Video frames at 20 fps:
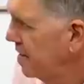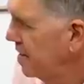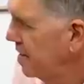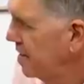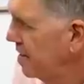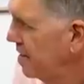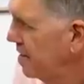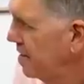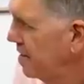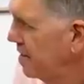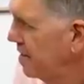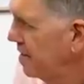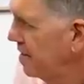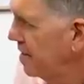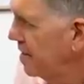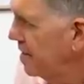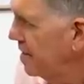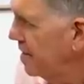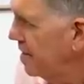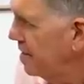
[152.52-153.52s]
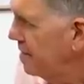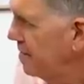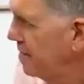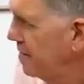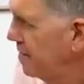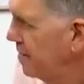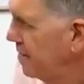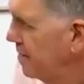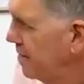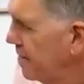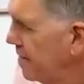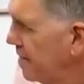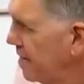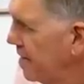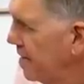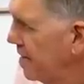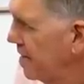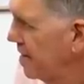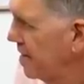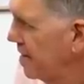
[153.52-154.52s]

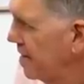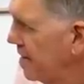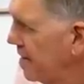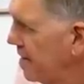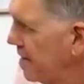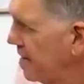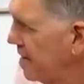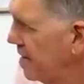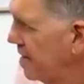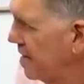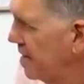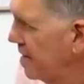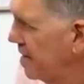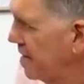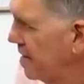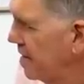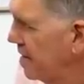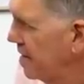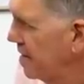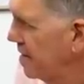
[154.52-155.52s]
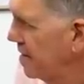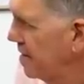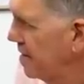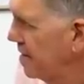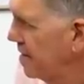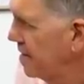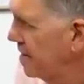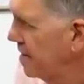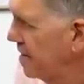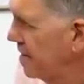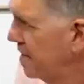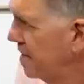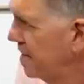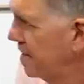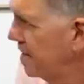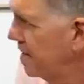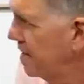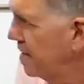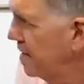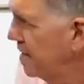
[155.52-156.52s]

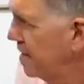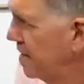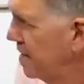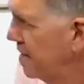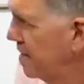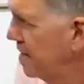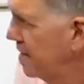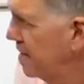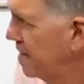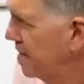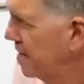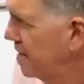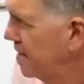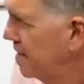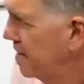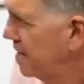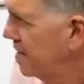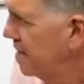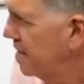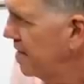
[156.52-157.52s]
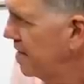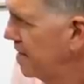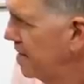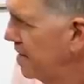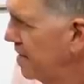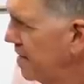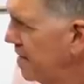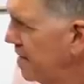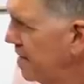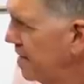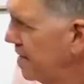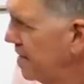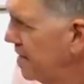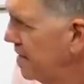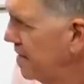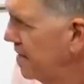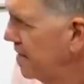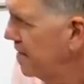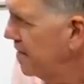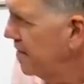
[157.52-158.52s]

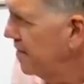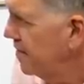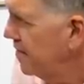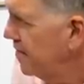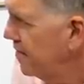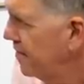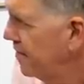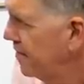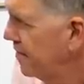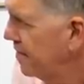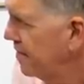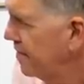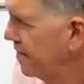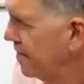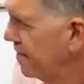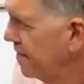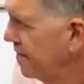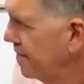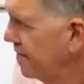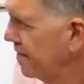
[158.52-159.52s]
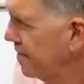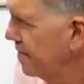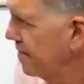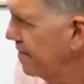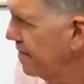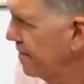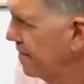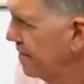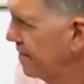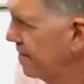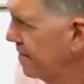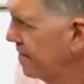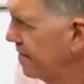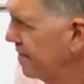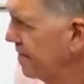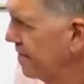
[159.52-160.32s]
This person isn't speaking.